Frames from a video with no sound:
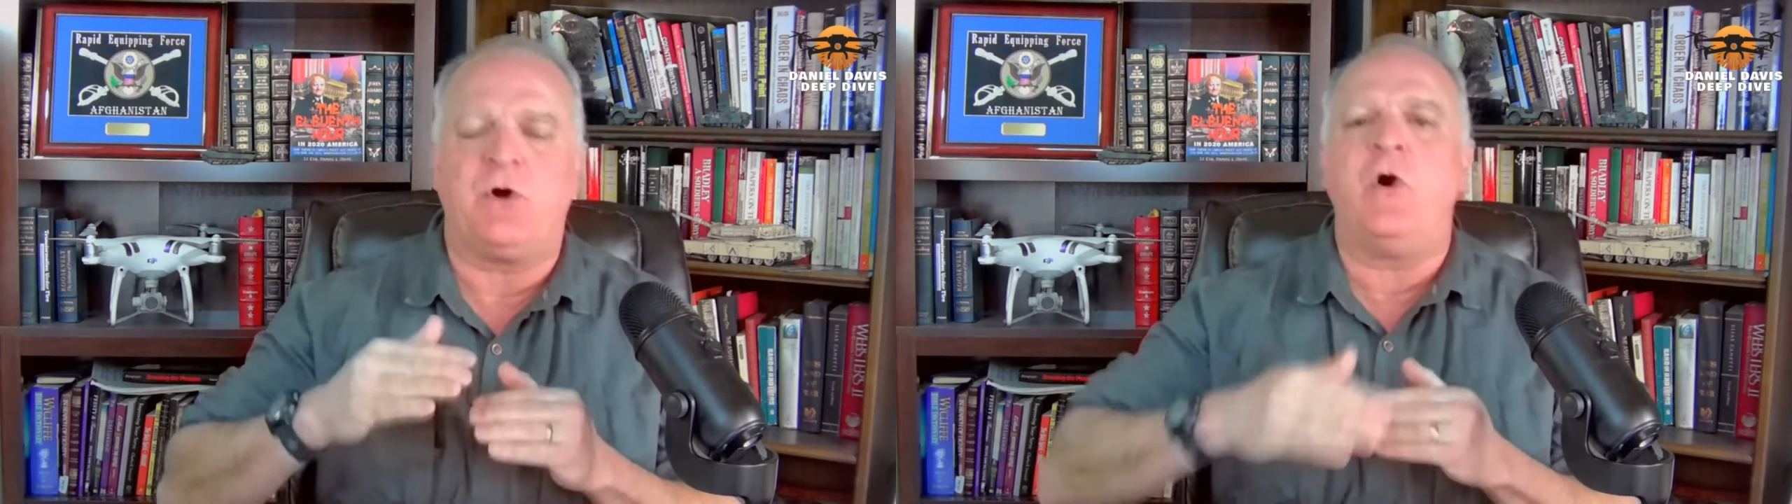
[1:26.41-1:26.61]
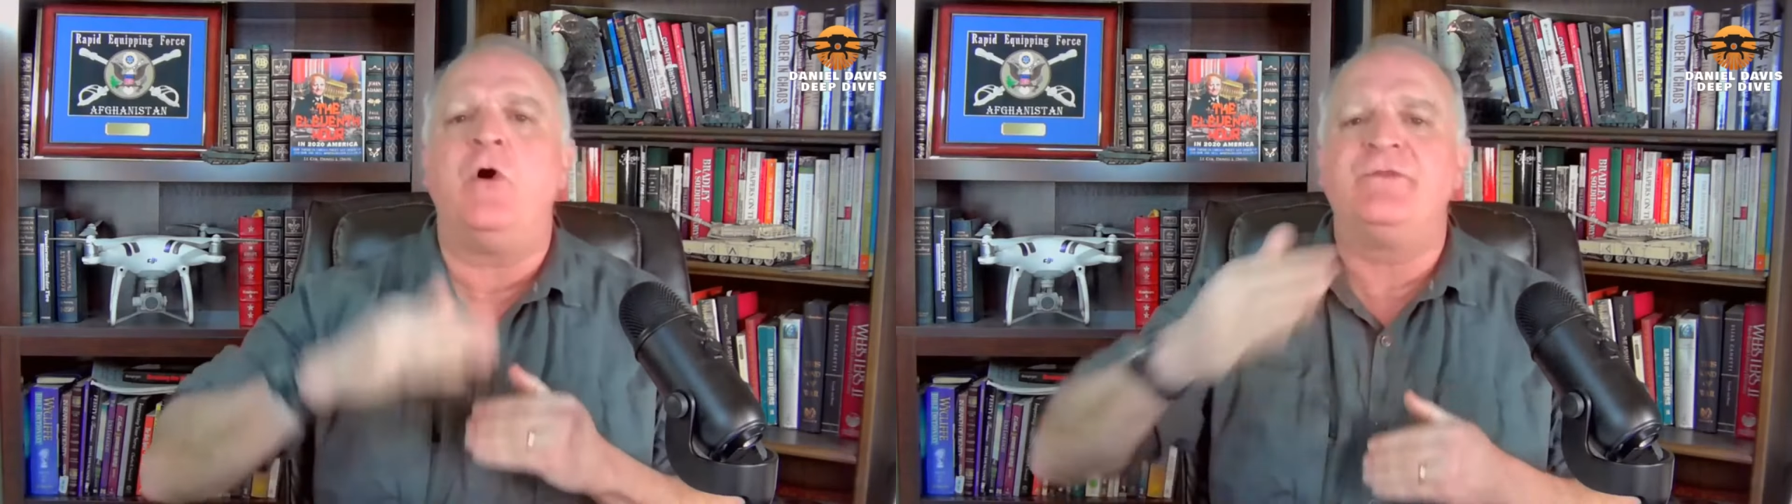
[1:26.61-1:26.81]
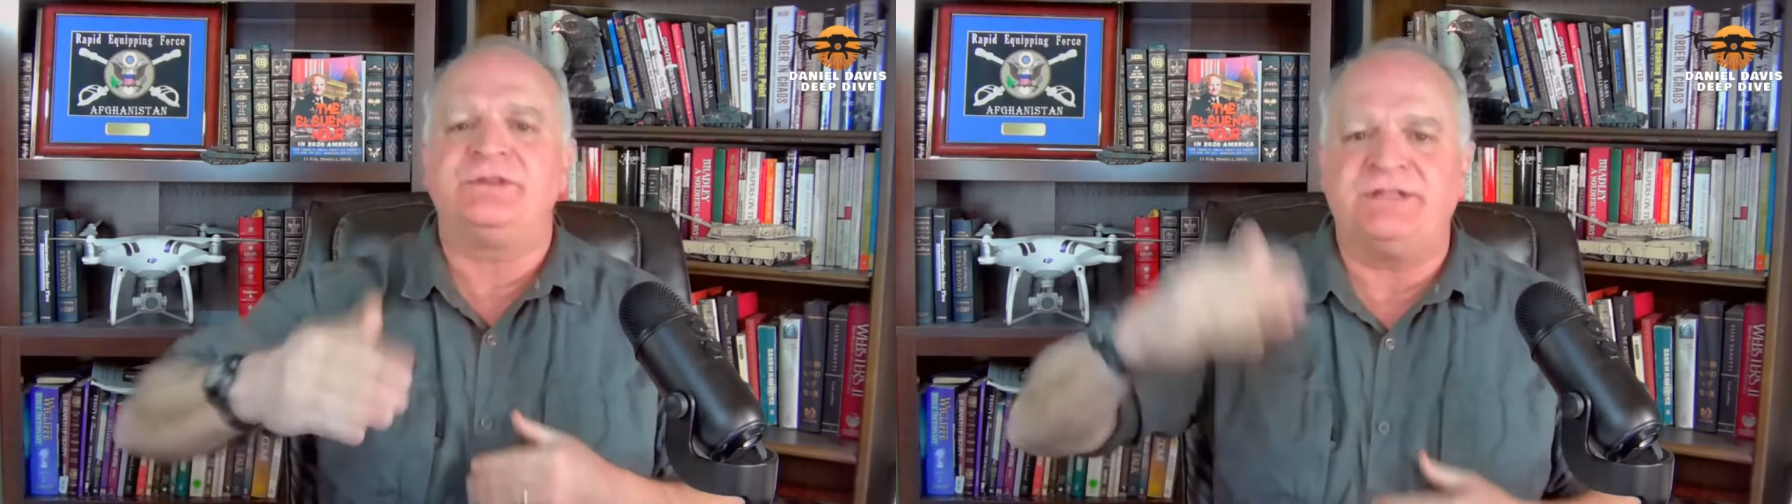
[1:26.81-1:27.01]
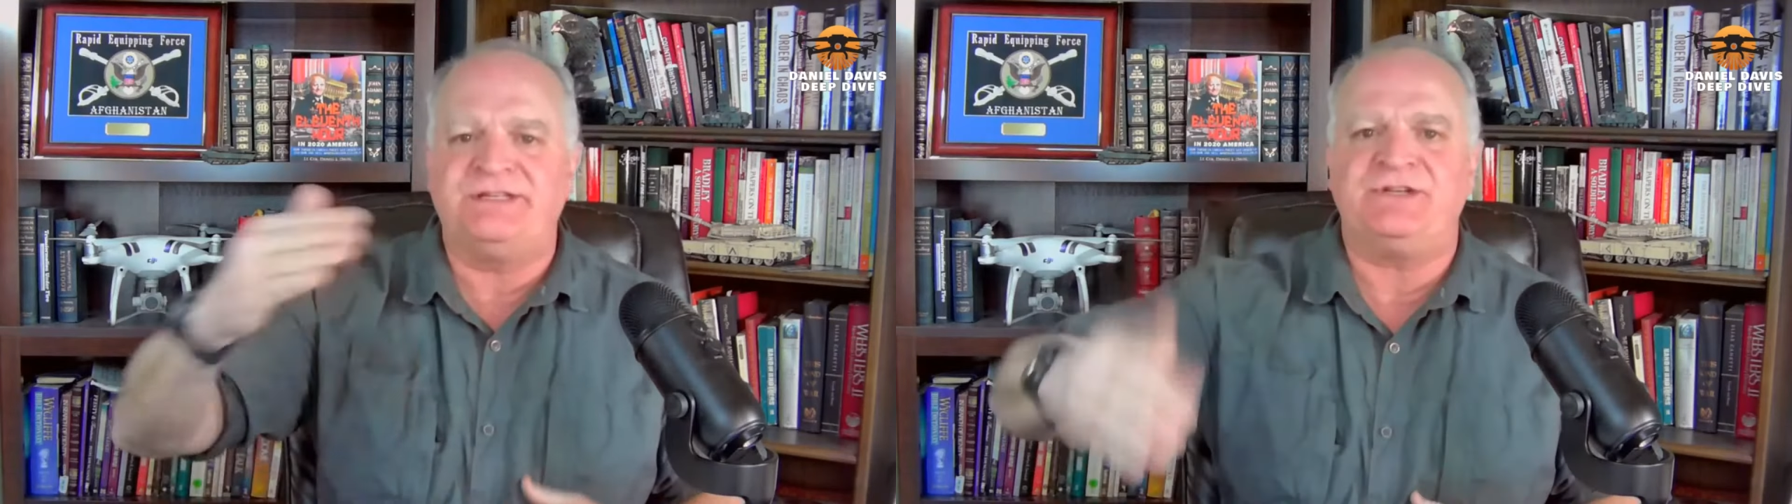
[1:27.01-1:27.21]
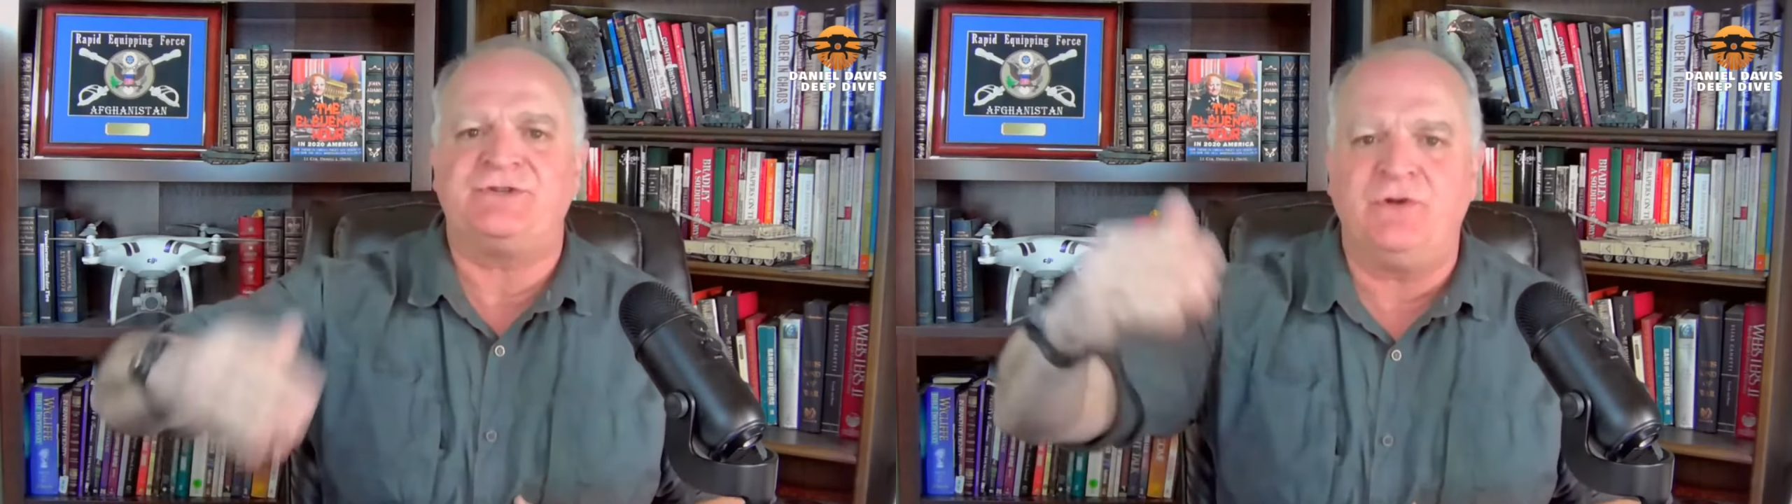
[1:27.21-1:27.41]
all this
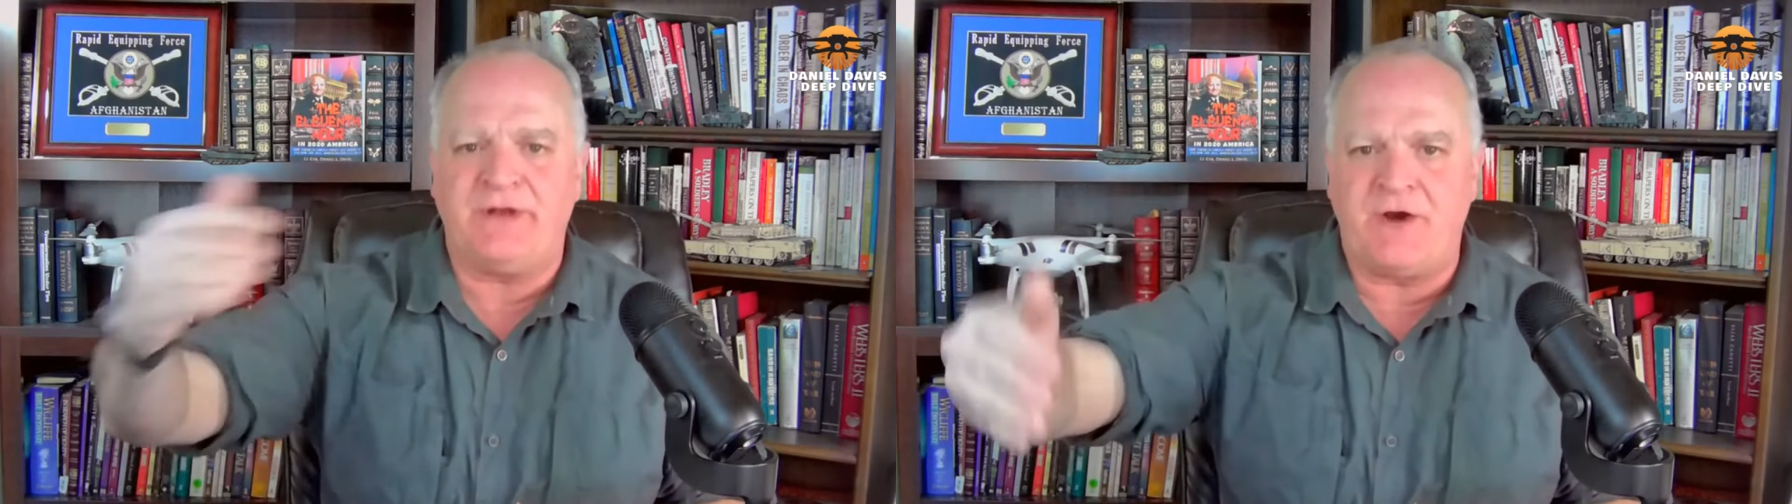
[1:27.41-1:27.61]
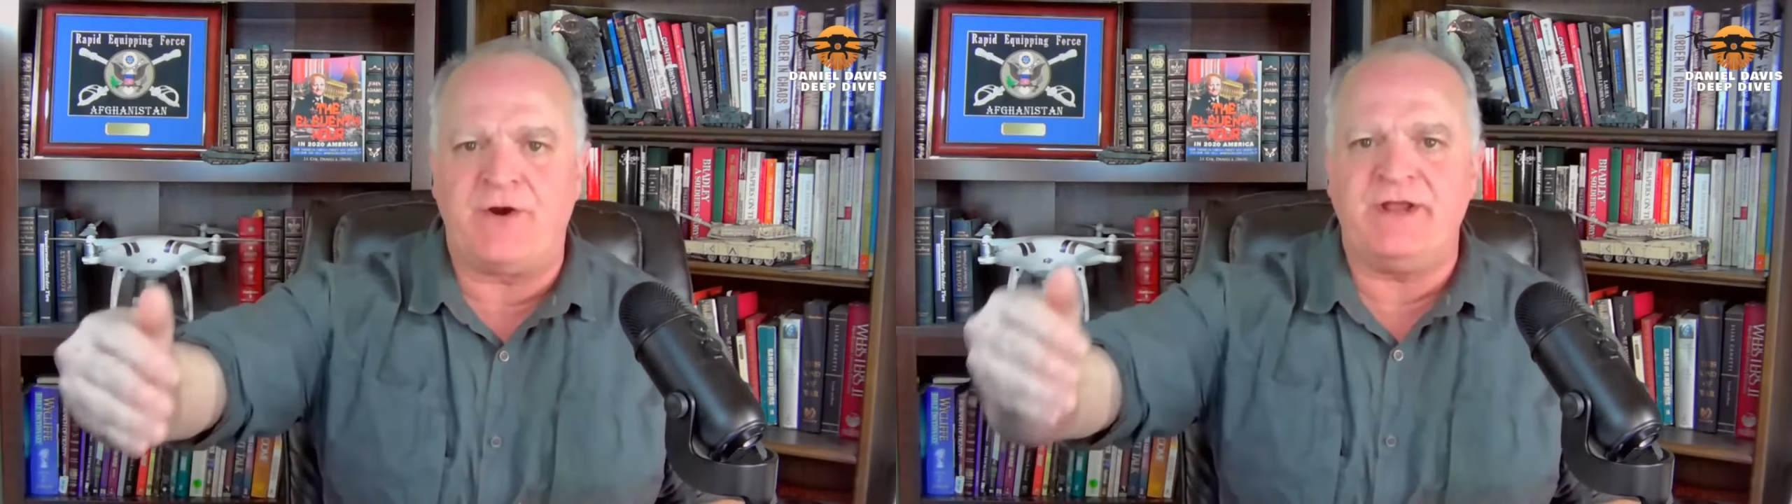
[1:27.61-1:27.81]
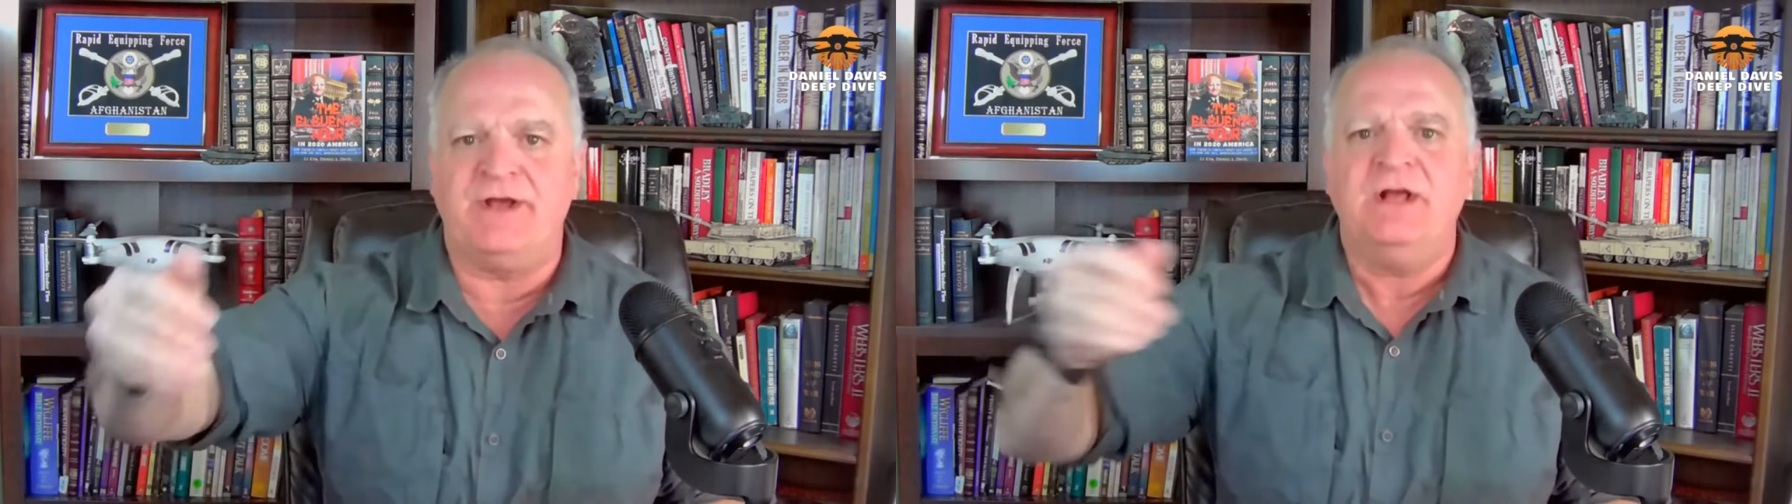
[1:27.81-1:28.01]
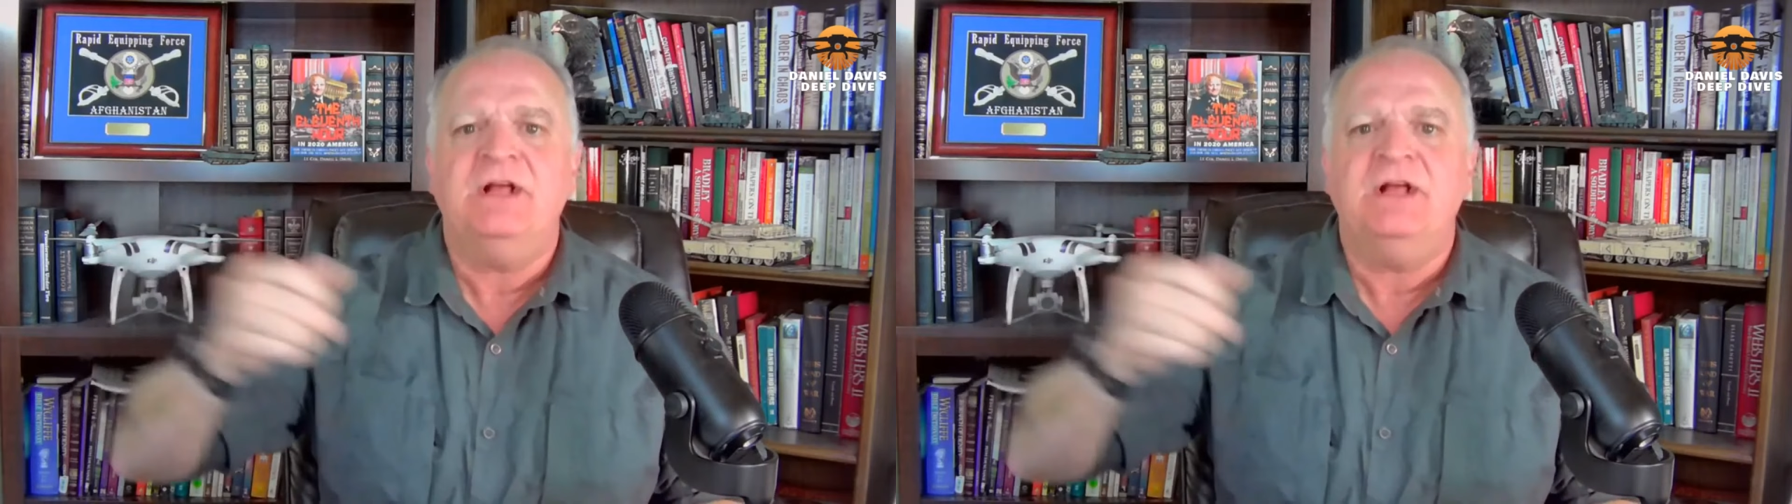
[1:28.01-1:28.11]
additional area